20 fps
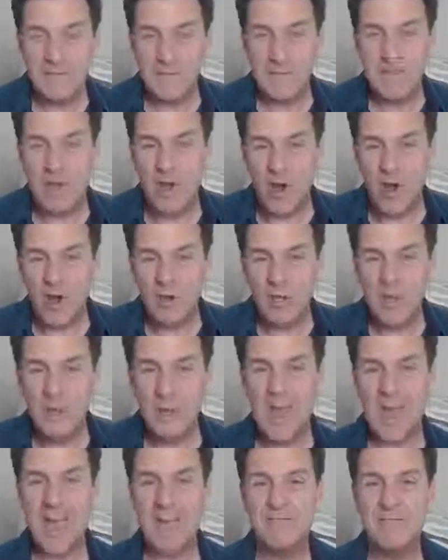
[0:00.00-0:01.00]
all you
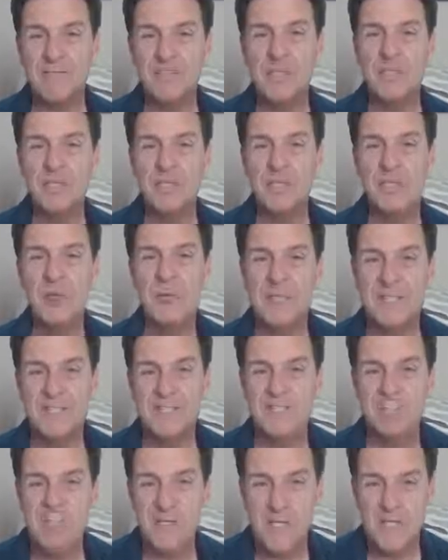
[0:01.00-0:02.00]
have to do
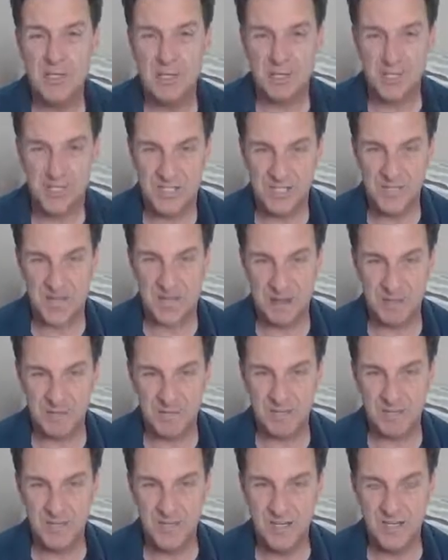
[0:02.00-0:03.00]
is be
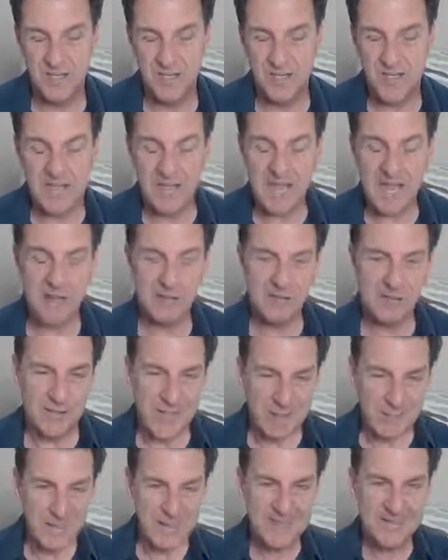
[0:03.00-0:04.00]
yourself. Now,
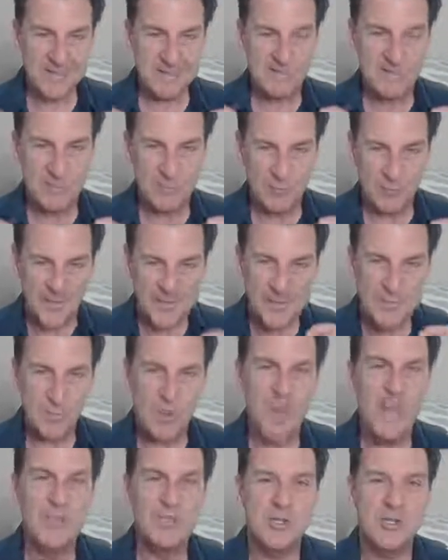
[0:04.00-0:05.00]
the reason
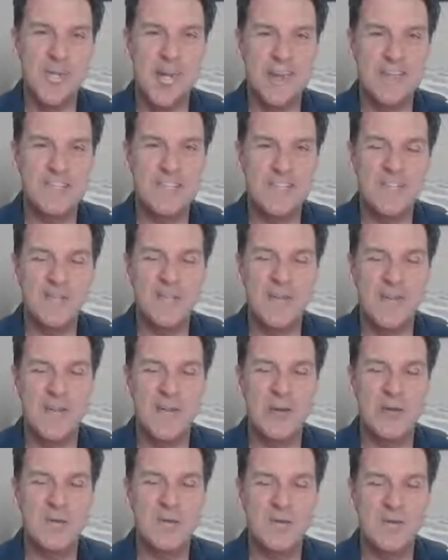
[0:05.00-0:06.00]
why I shot this
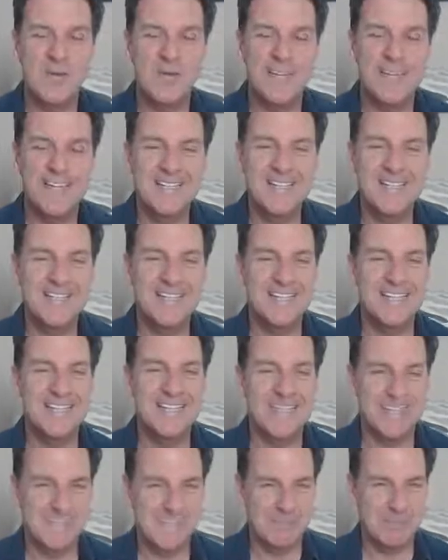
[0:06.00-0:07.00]
video is really to
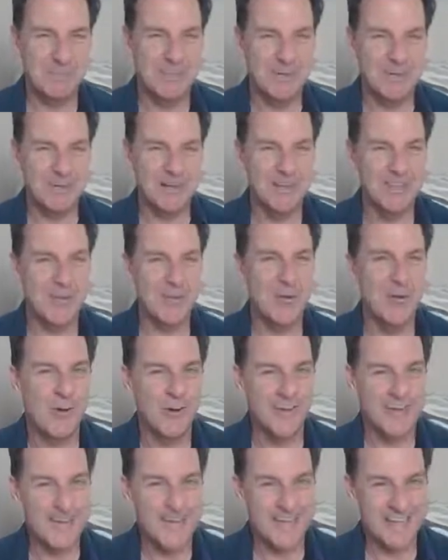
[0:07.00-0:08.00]
dig deeper on the
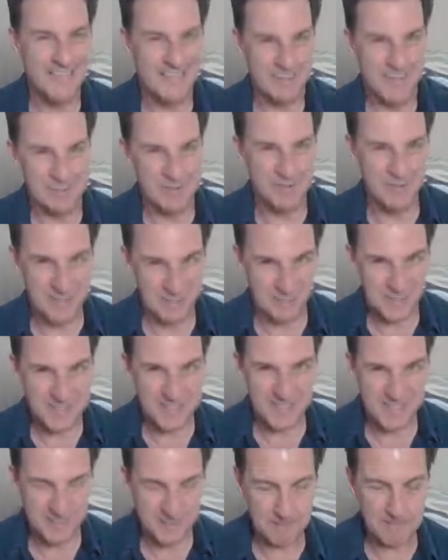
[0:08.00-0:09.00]
whole concept of
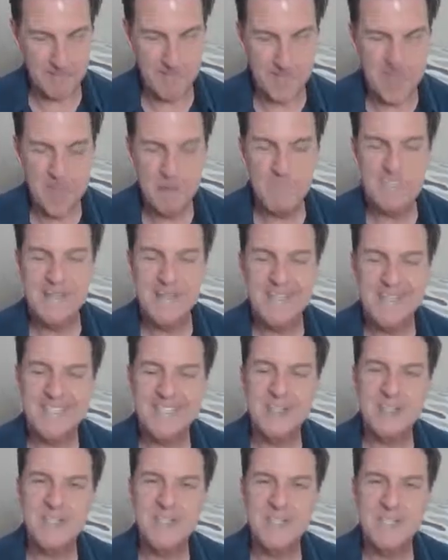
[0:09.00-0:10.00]
missing. Because
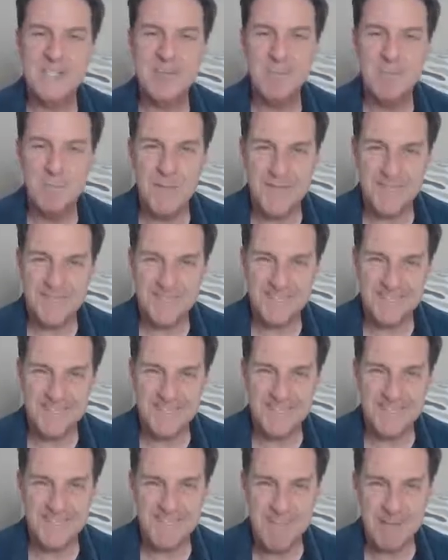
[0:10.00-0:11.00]
there's this
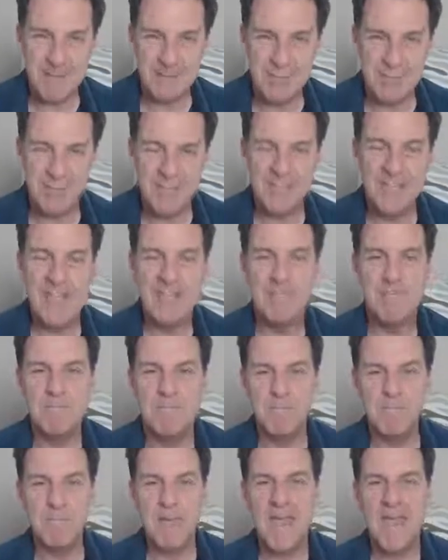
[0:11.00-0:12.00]
misconception that
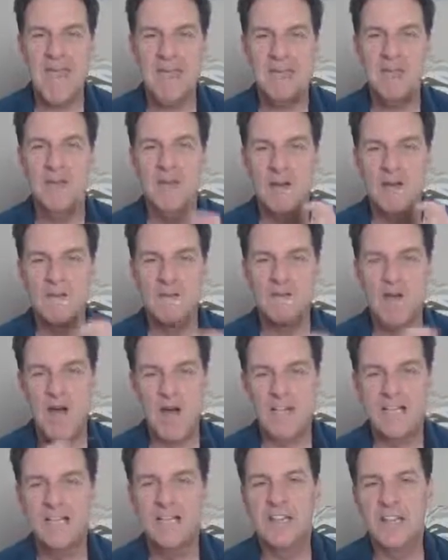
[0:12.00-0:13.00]
men
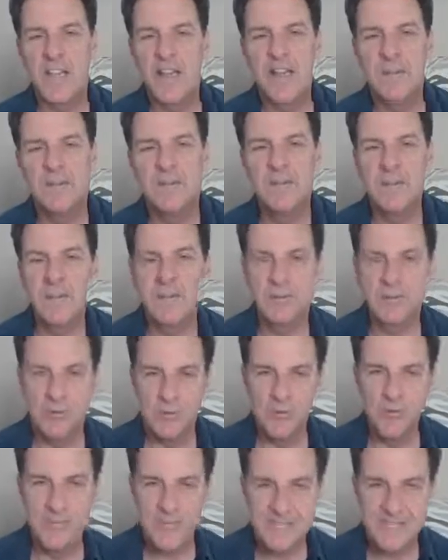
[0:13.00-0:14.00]
fall in love
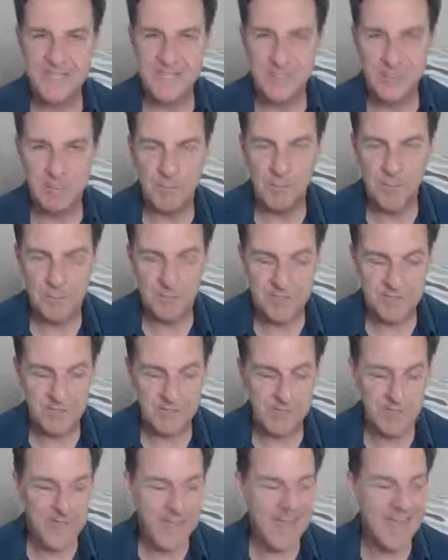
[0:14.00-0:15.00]
through missing a
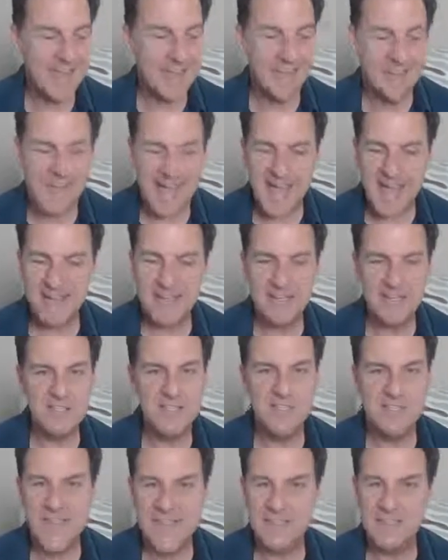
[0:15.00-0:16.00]
person. And that
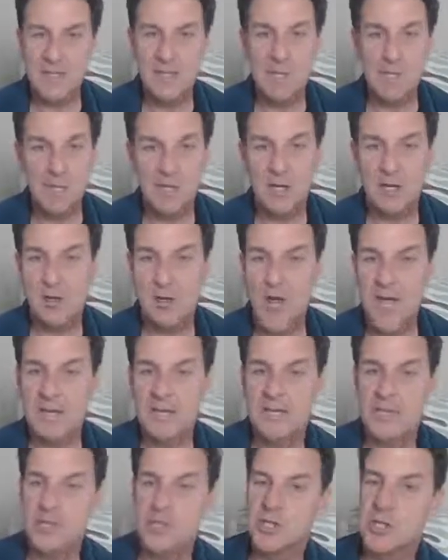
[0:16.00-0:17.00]
is nothing but a
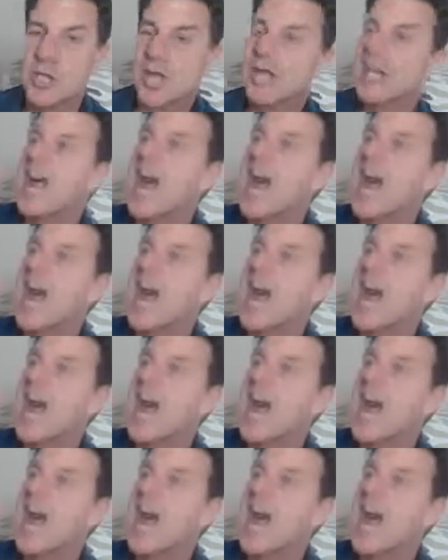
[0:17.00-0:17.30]
crock of shit.